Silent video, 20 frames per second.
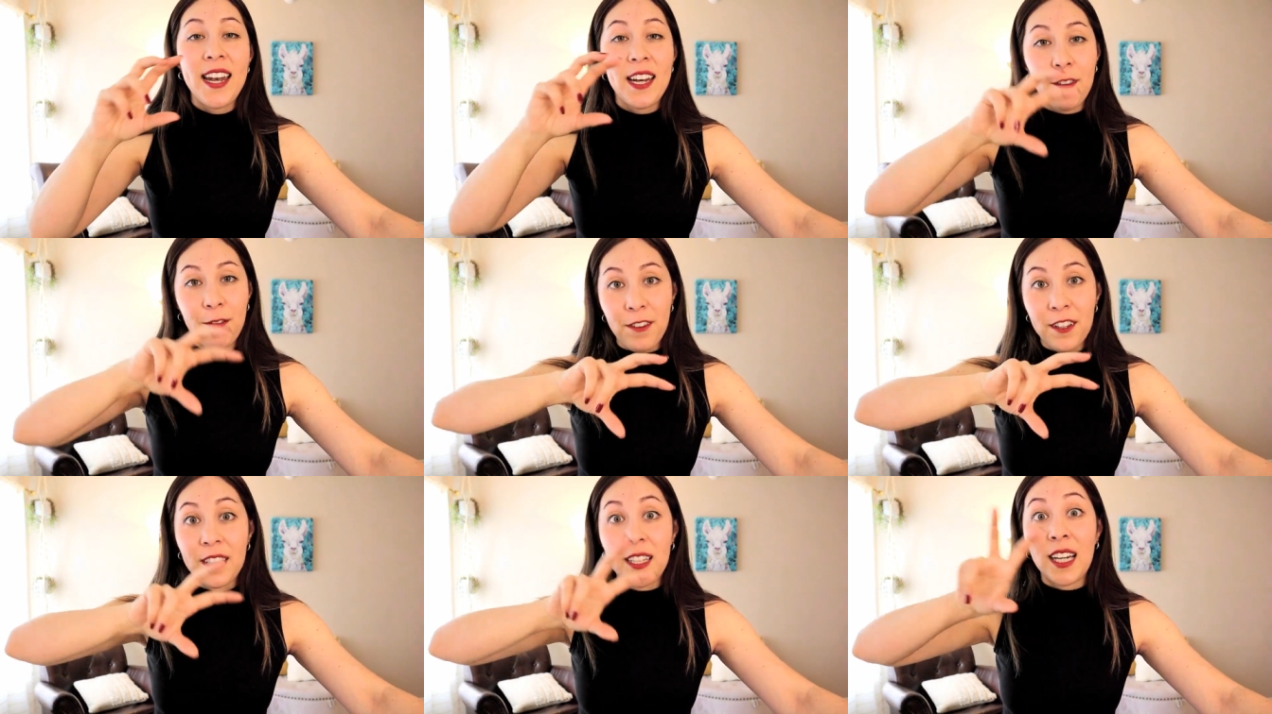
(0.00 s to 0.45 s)

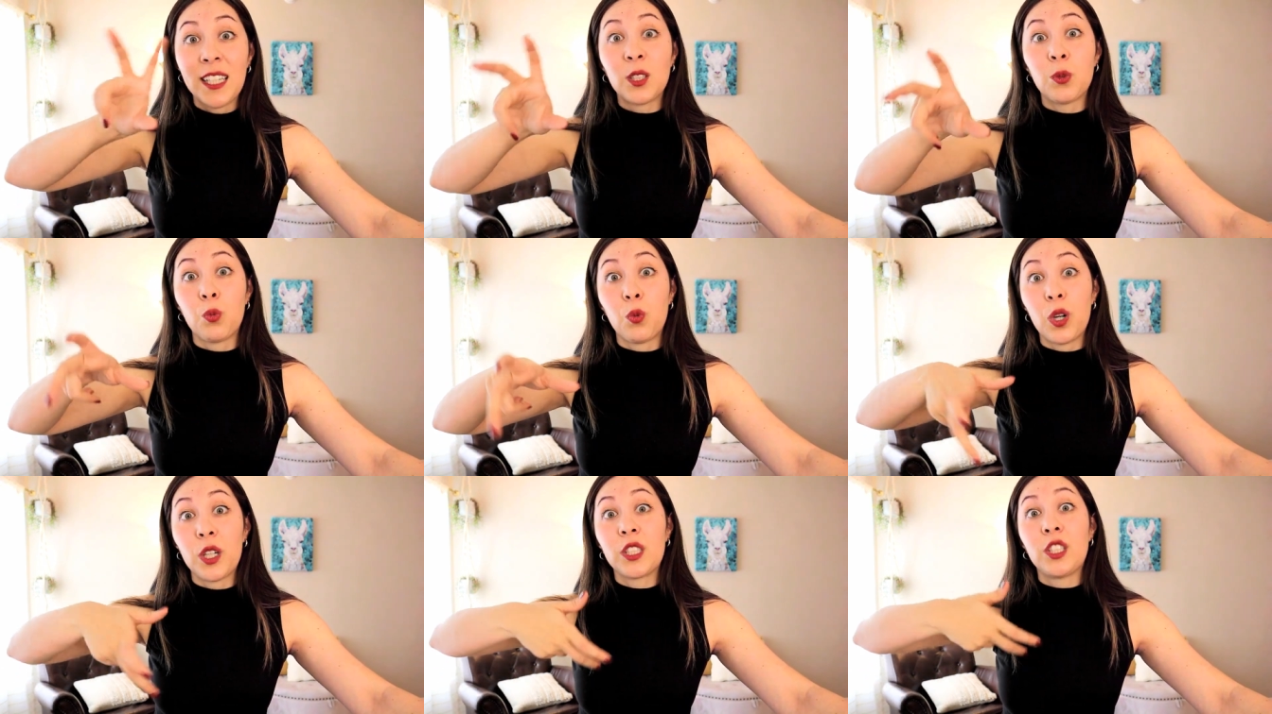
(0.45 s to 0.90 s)
And if it
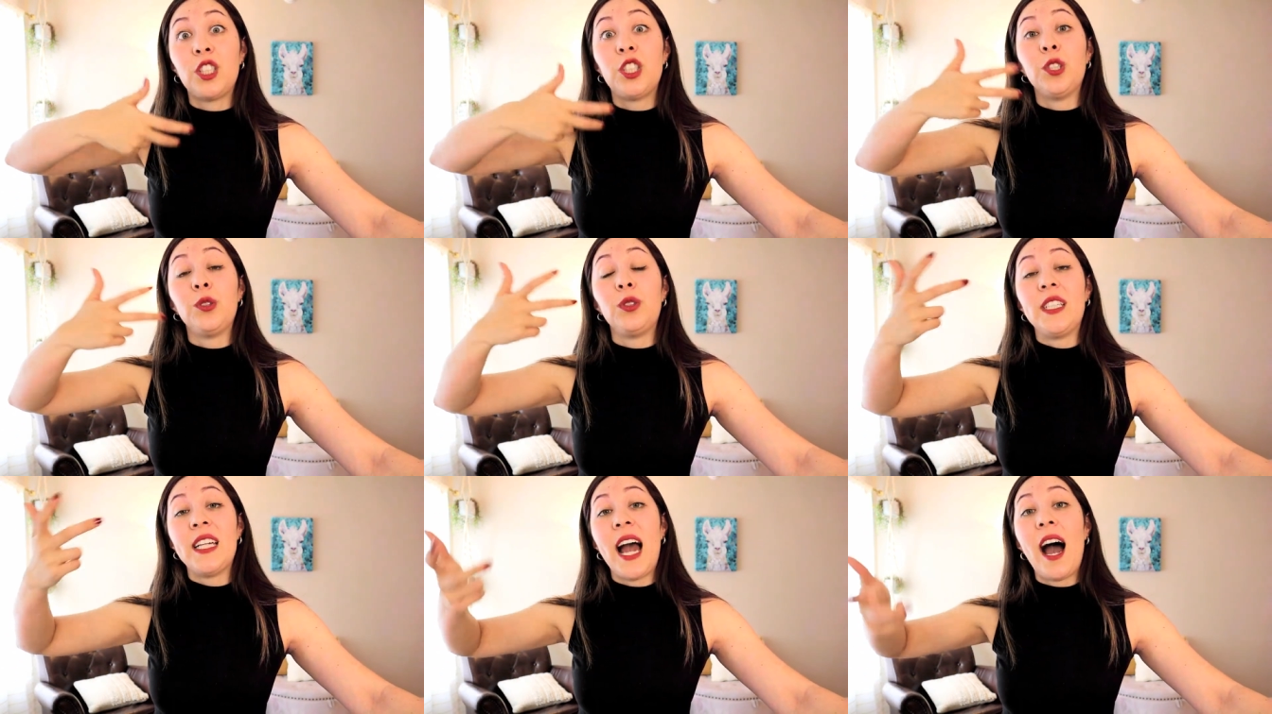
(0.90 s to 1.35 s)
does work
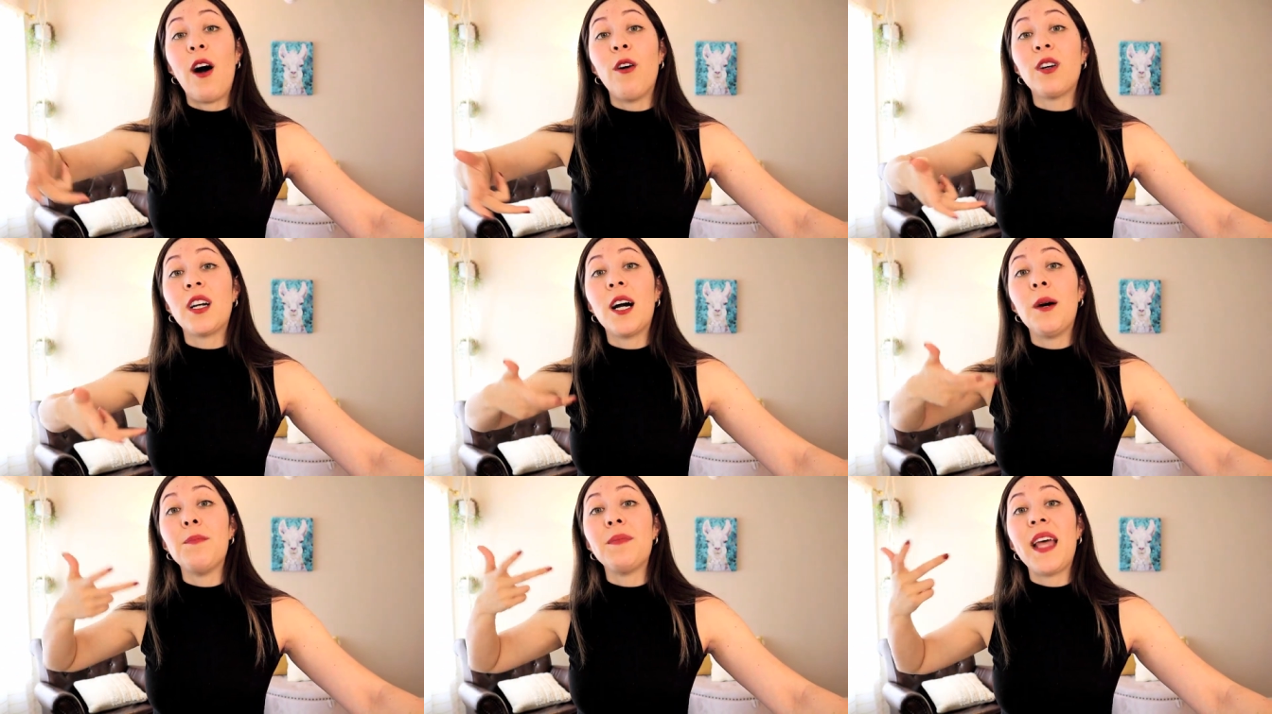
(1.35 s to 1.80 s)
to the
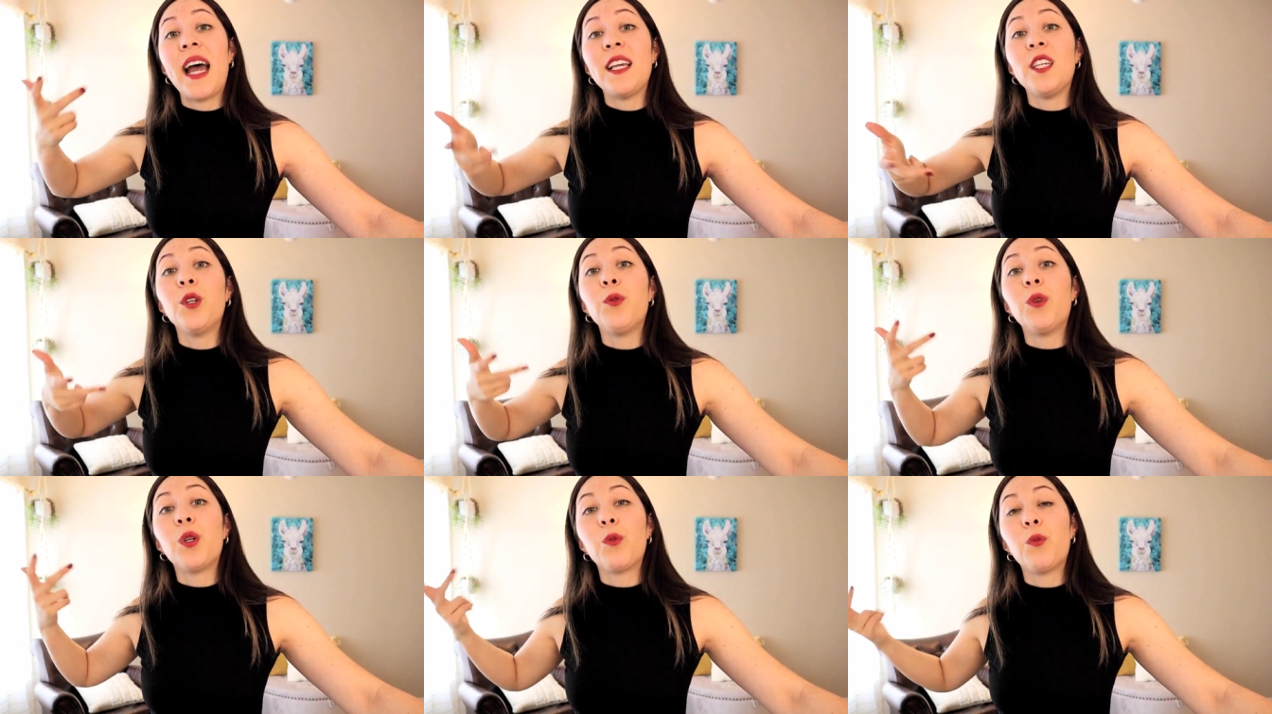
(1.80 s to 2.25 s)
outcome
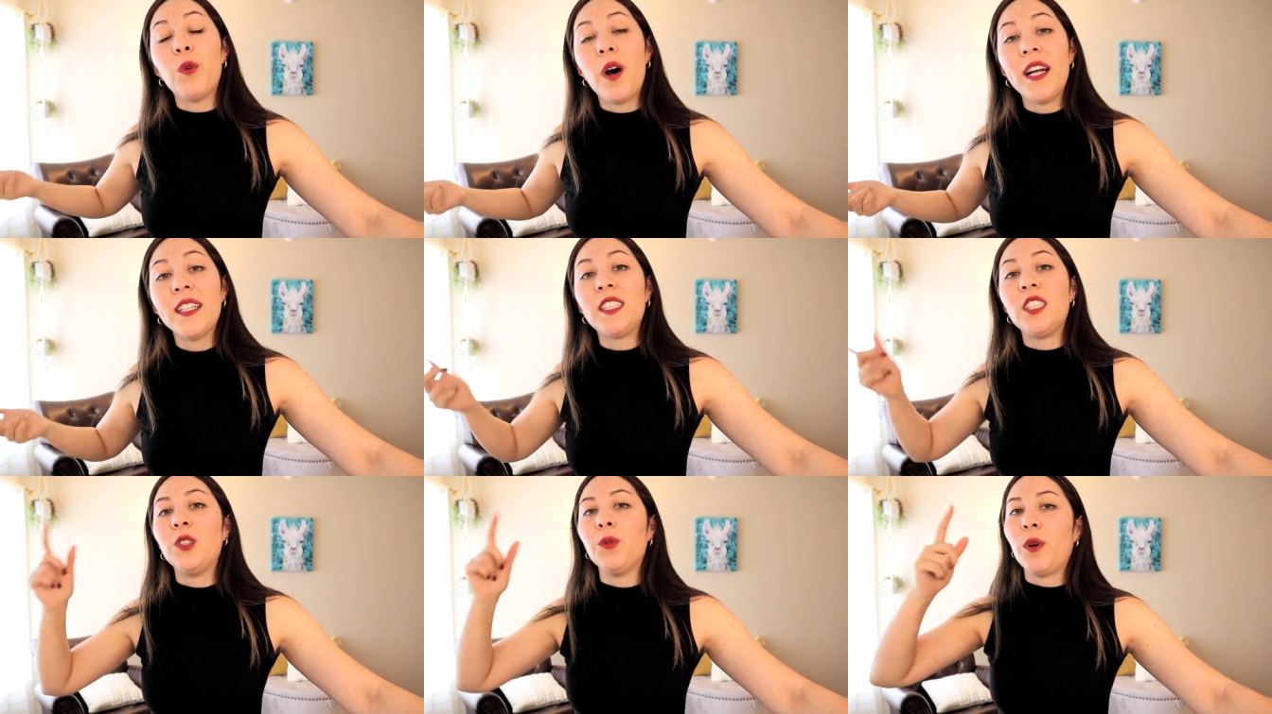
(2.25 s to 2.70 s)
that you would
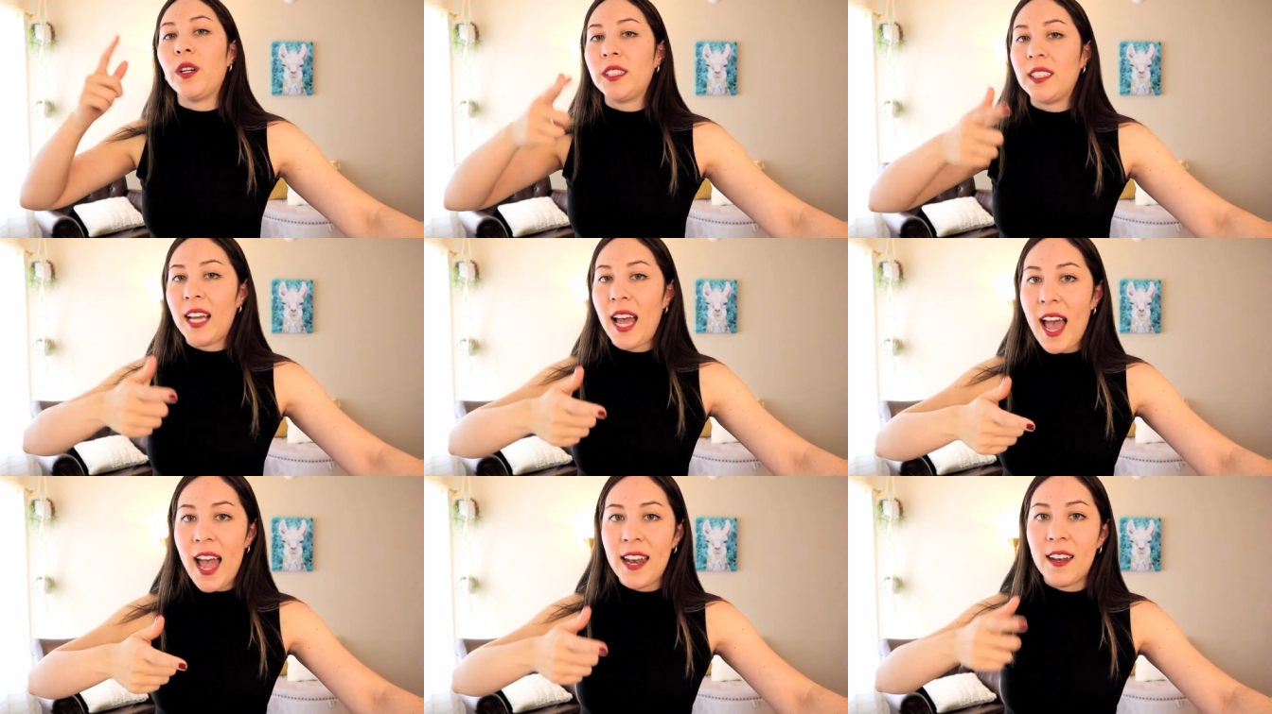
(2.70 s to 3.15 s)
want, you
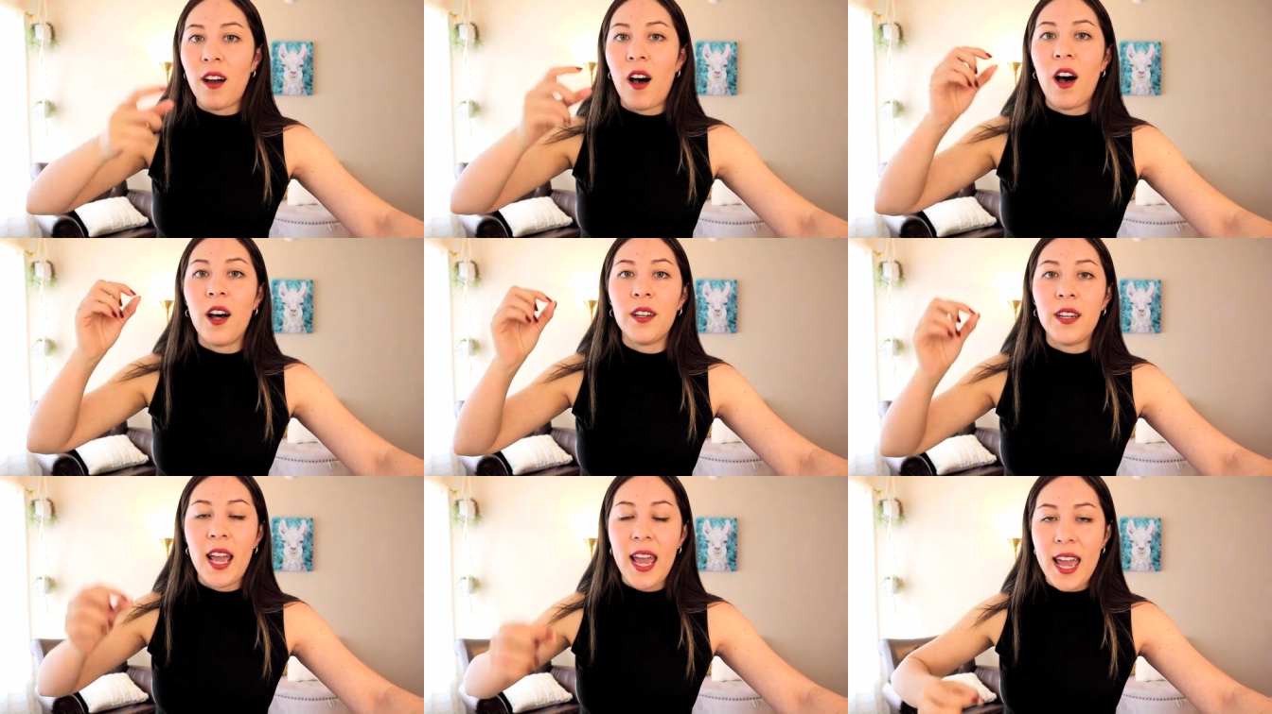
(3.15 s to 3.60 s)
want to end
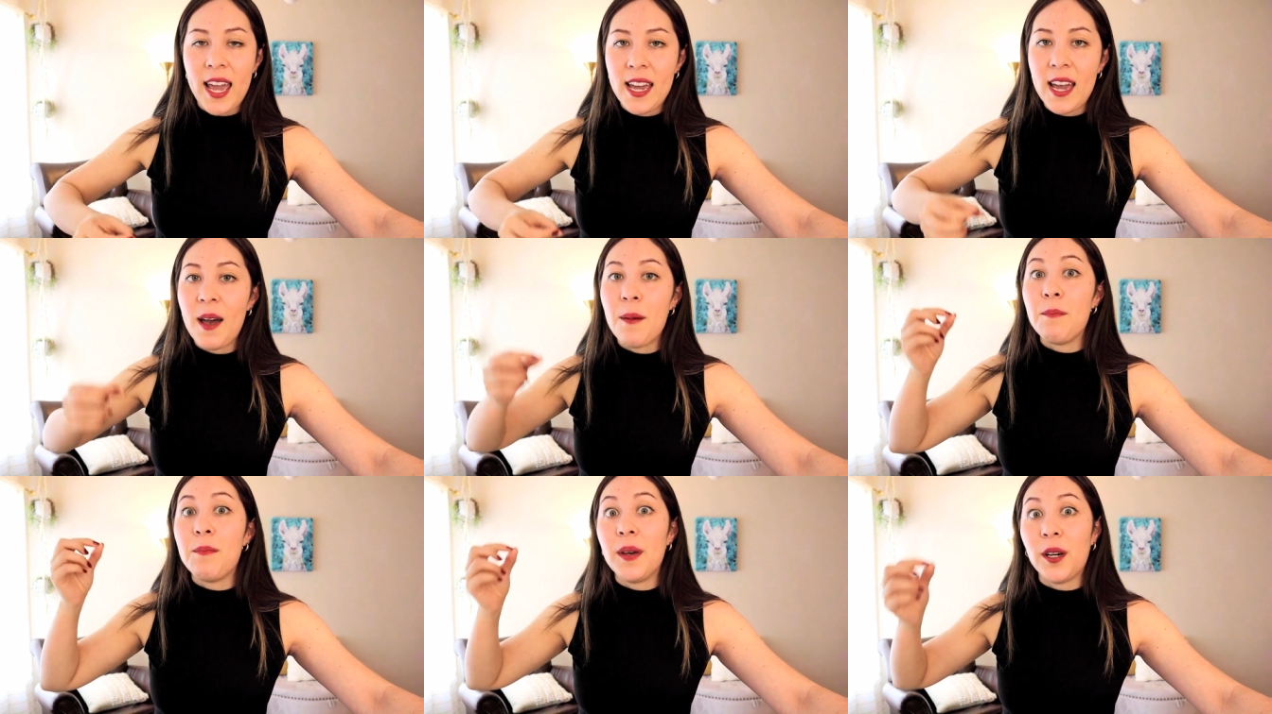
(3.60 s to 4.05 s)
on
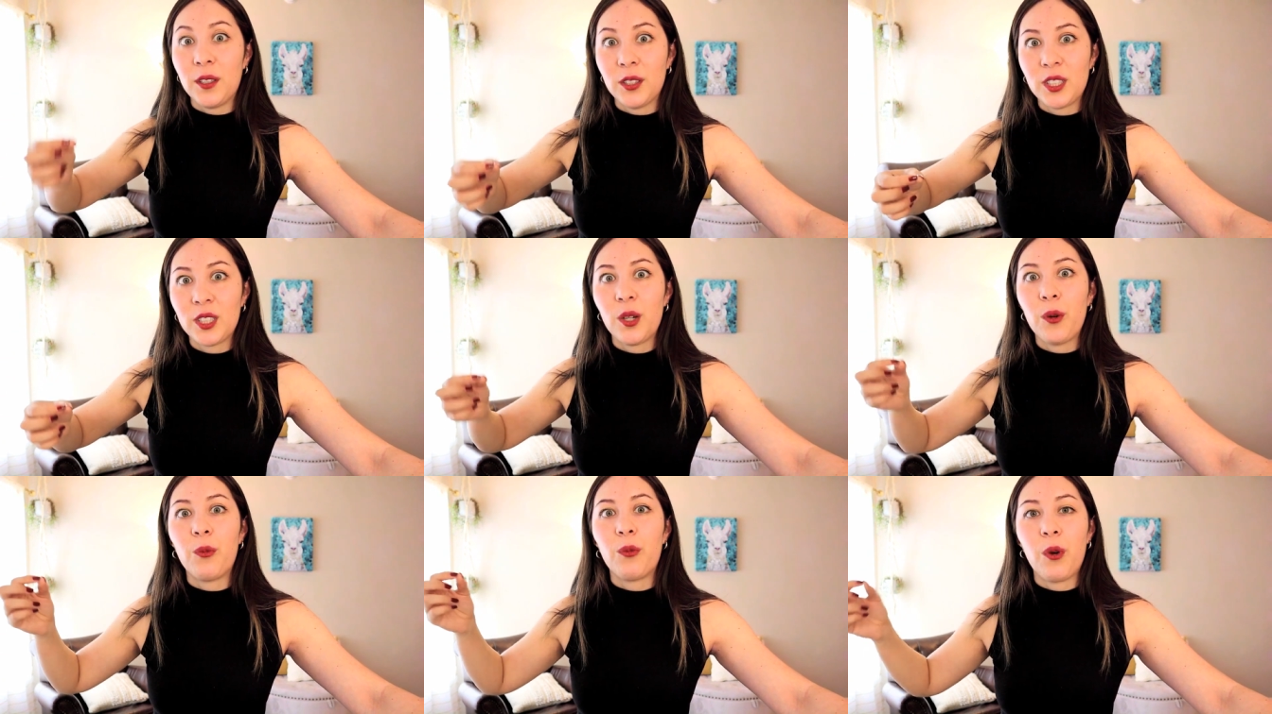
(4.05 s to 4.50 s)
a built